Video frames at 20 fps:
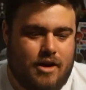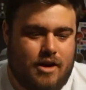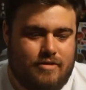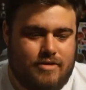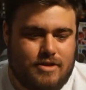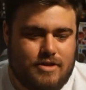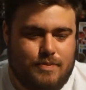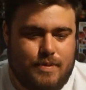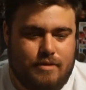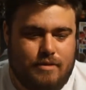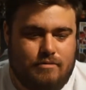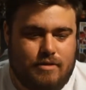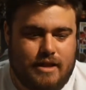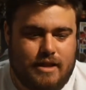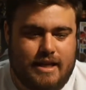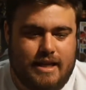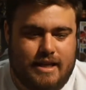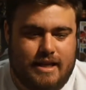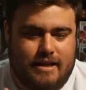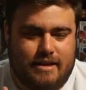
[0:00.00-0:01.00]
I've just been
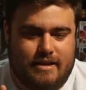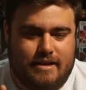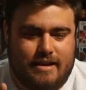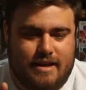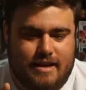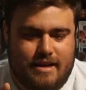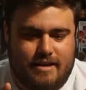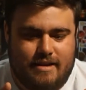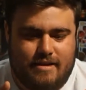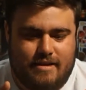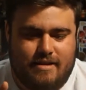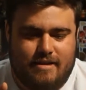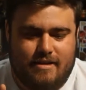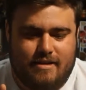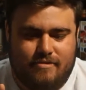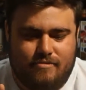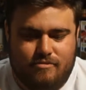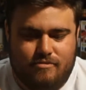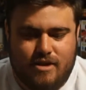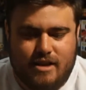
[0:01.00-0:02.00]

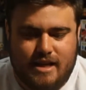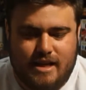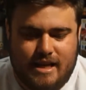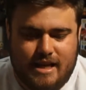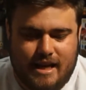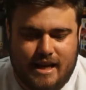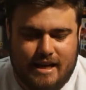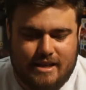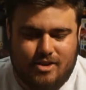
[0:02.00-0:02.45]
really